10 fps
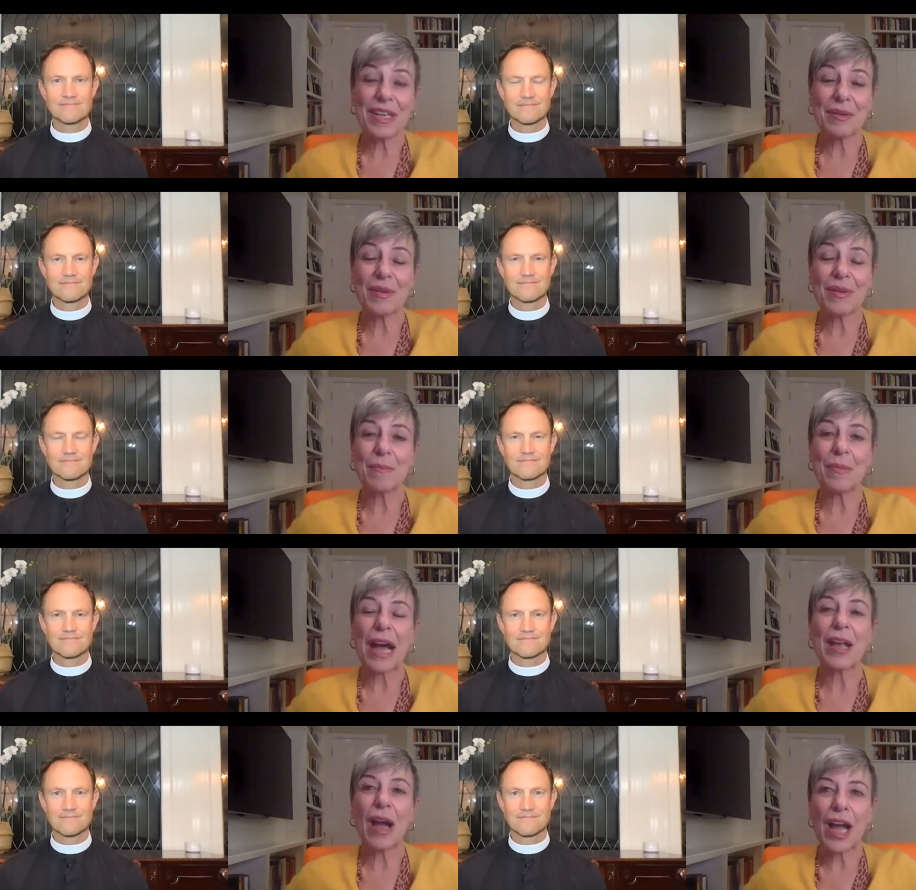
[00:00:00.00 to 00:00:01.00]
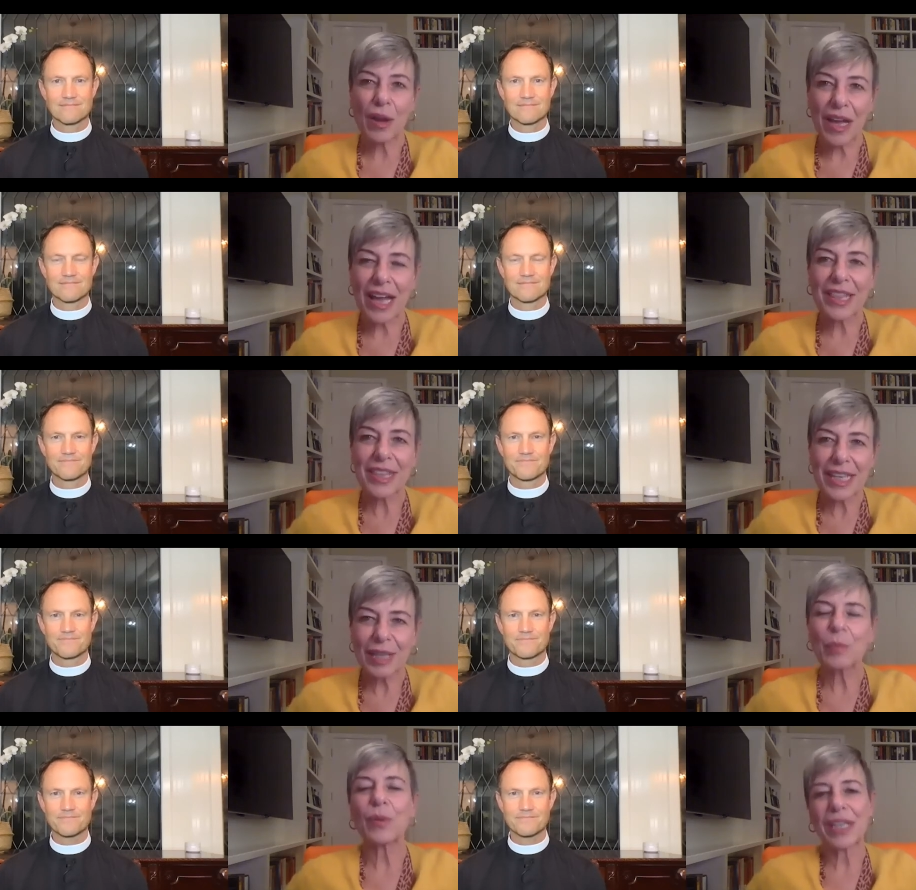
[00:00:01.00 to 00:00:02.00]
Speaker 1: it I I I think
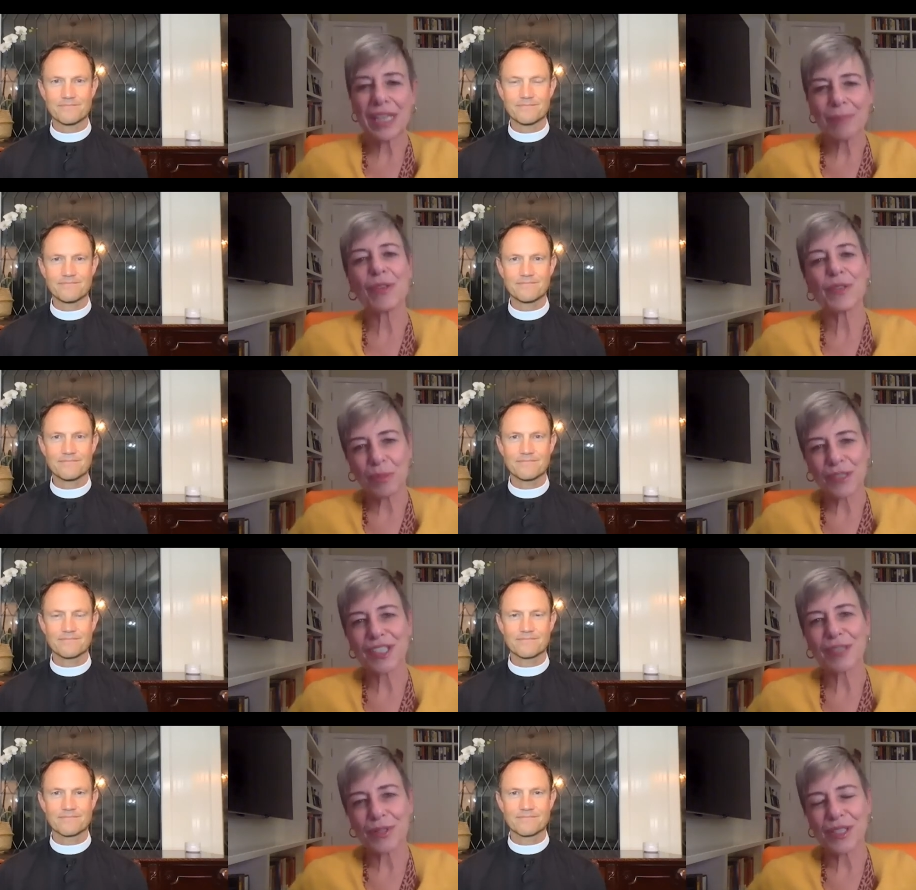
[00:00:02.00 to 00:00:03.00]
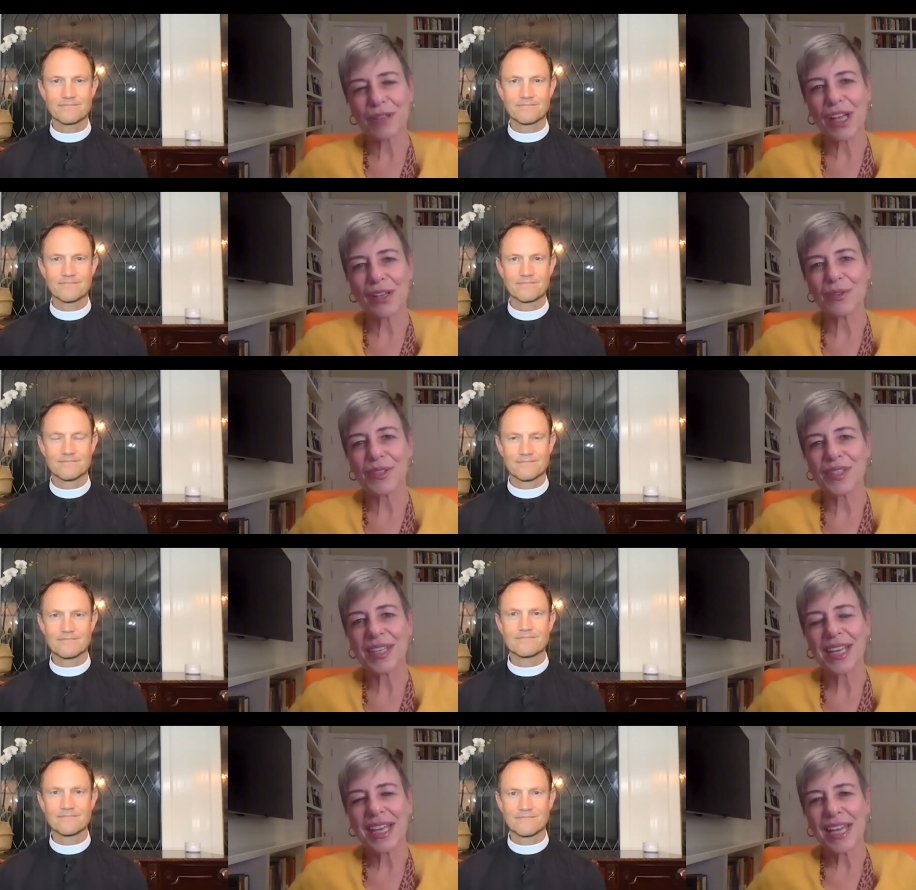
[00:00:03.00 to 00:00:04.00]
it will keep those principles and values
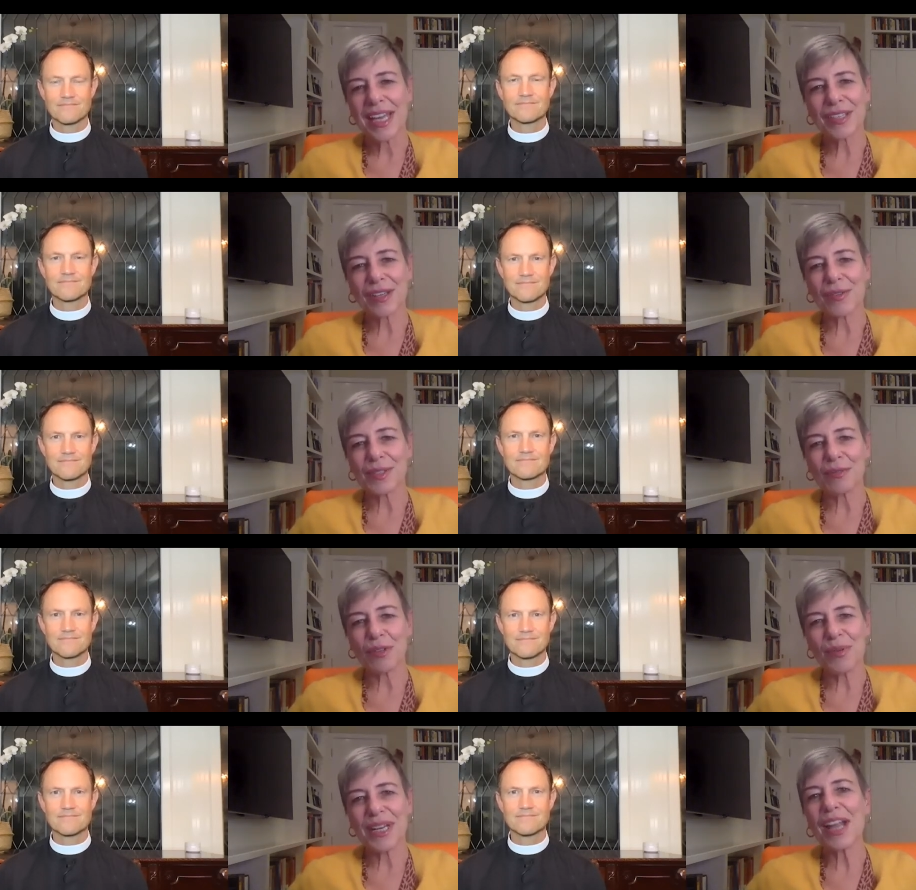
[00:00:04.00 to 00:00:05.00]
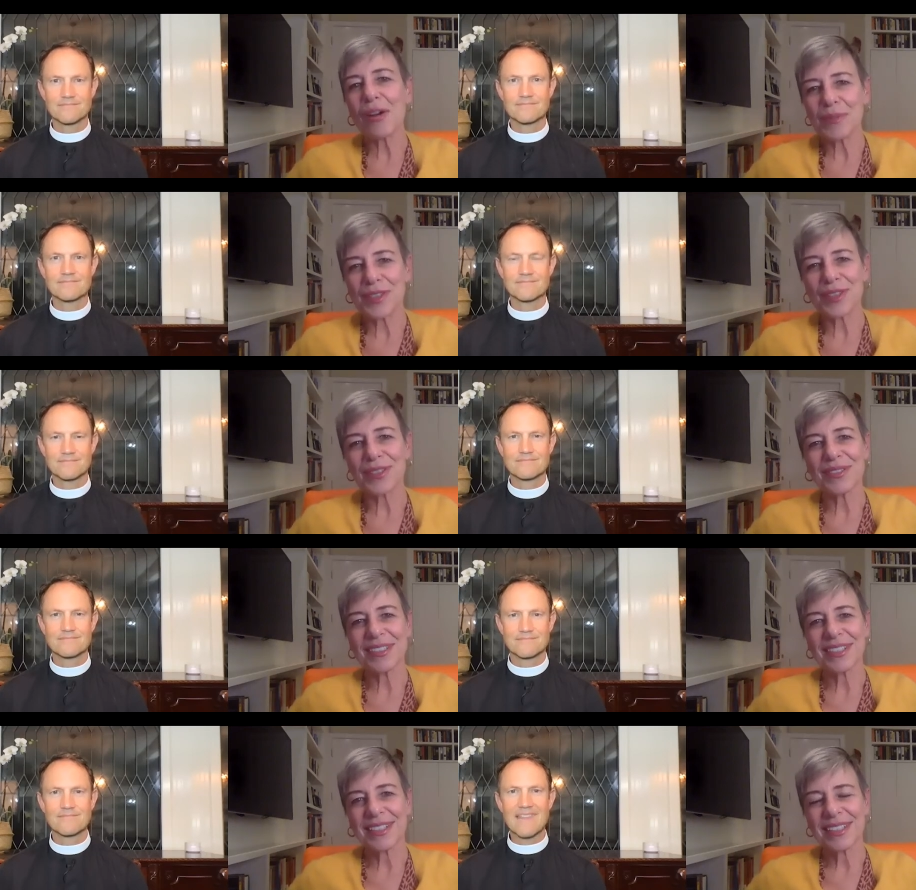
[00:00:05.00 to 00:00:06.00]
as it goes forward. I hope so.
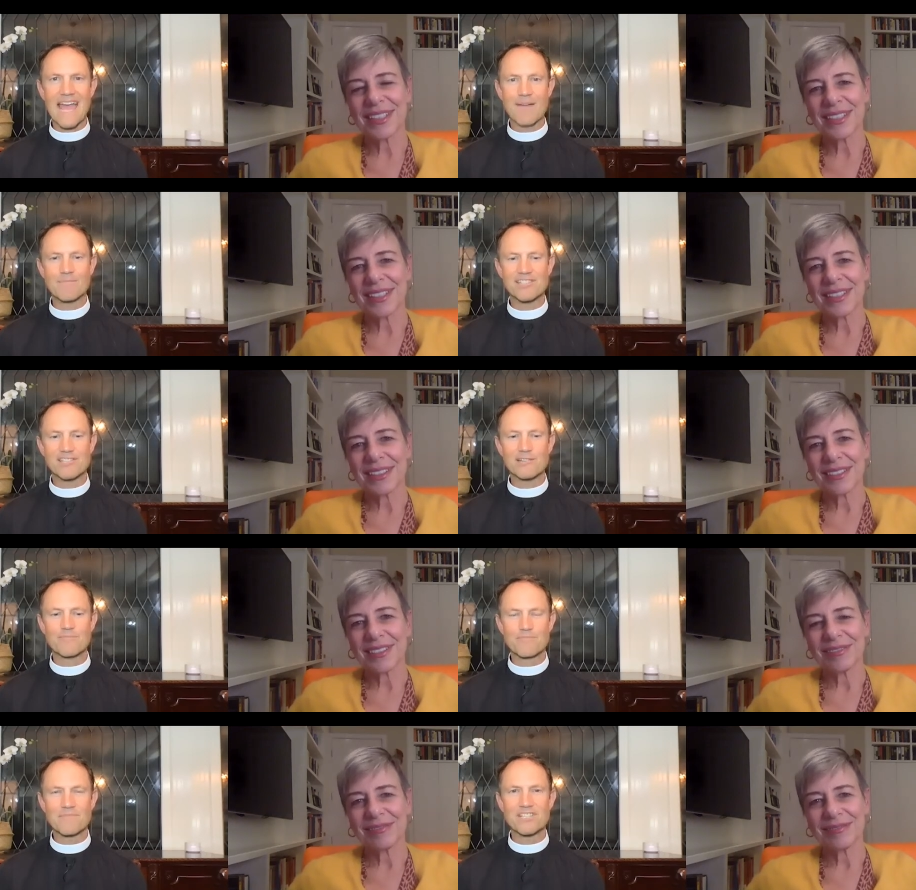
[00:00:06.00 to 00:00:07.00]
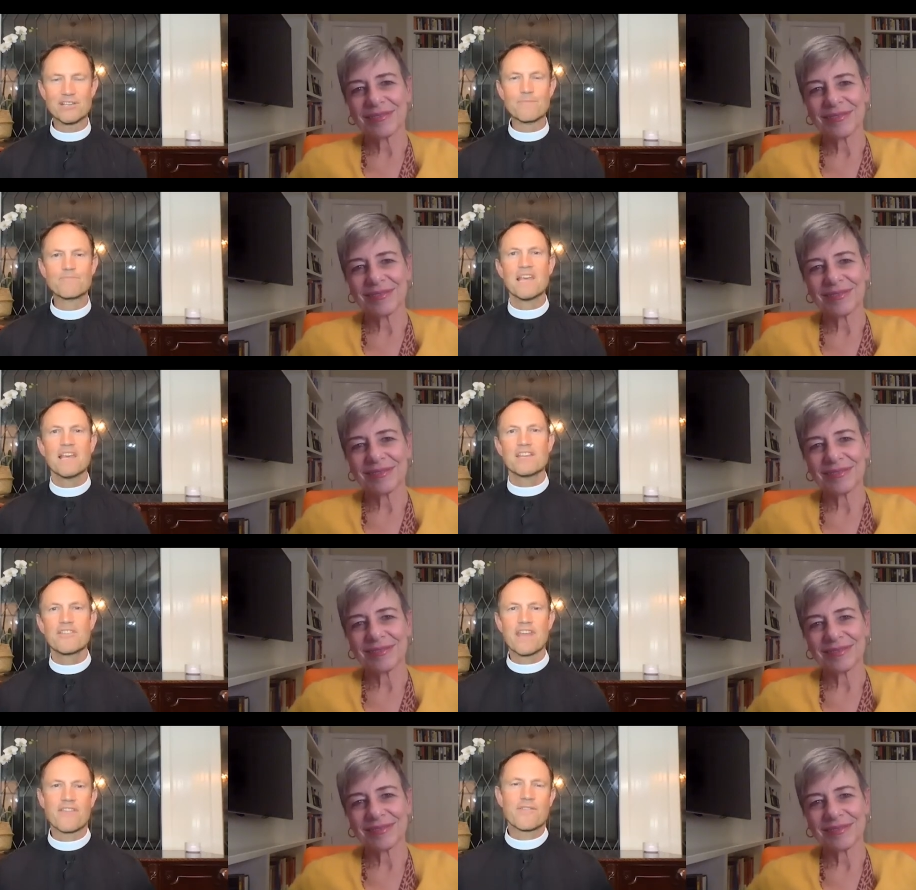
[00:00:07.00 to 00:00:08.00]
Speaker 2: Yeah, me too. Me too. You know,
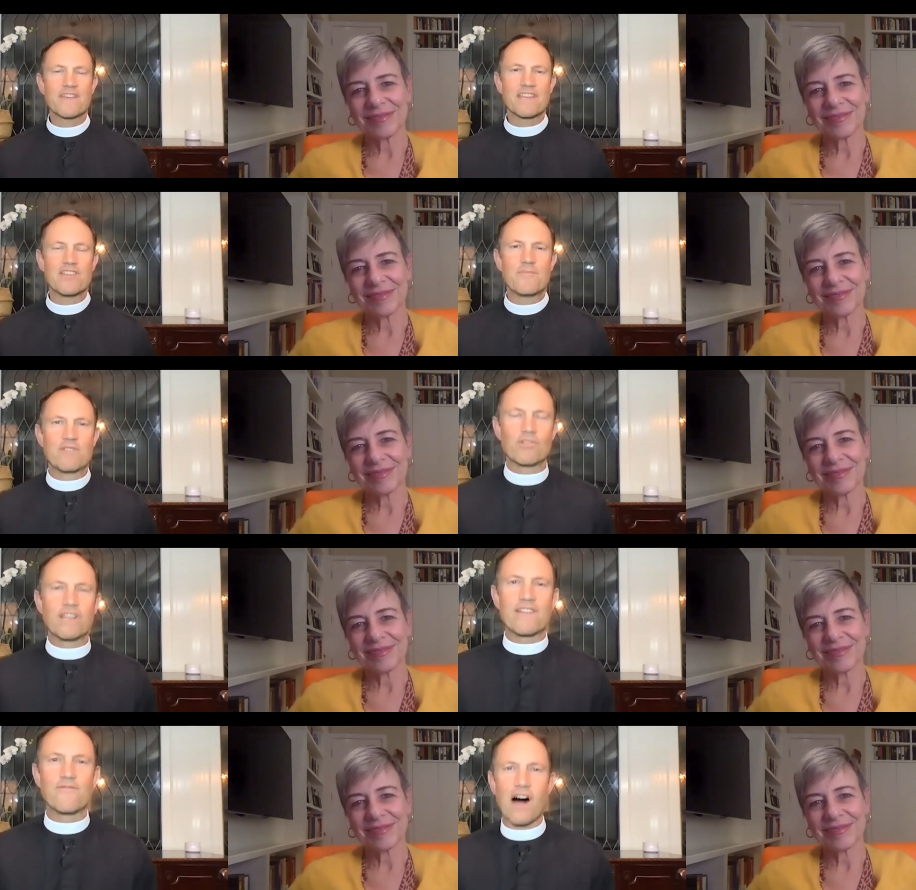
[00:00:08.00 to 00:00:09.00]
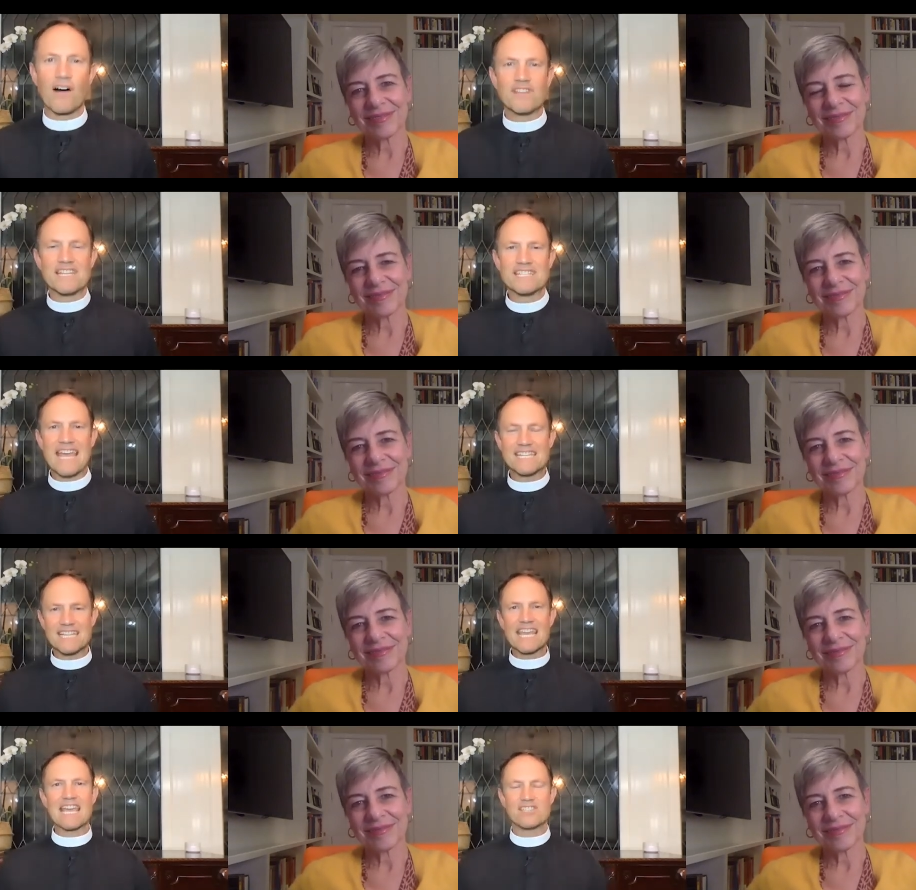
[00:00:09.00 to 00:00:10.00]
the other thing that you've been really involved in is
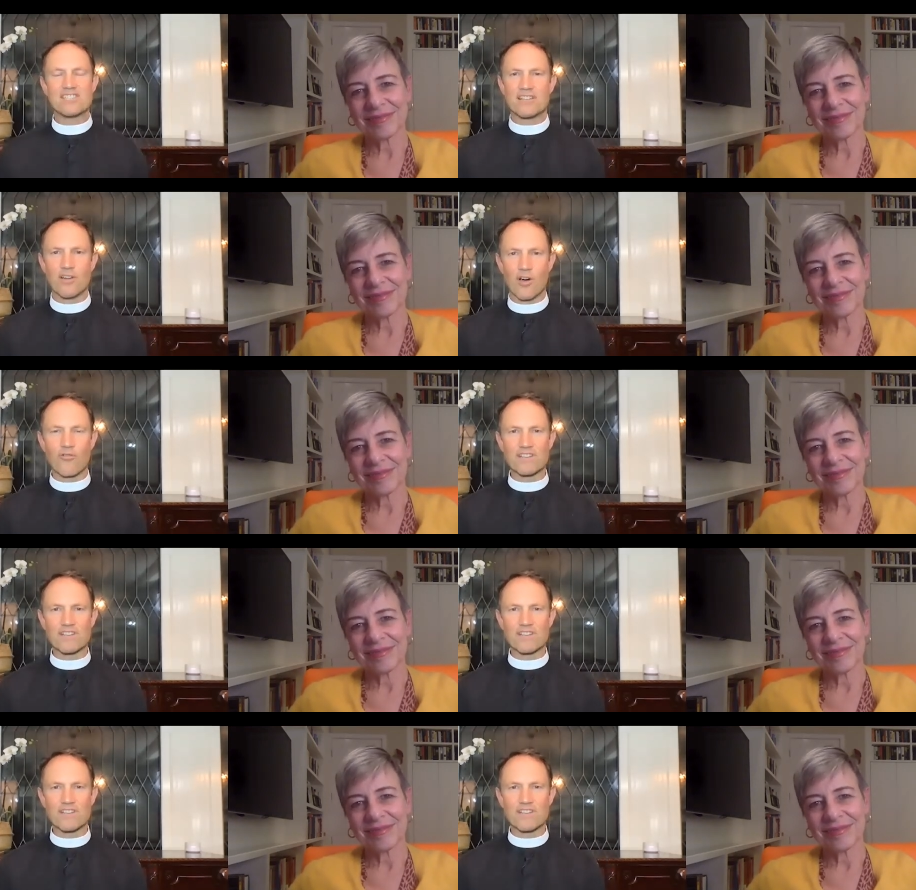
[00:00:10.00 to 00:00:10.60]
education over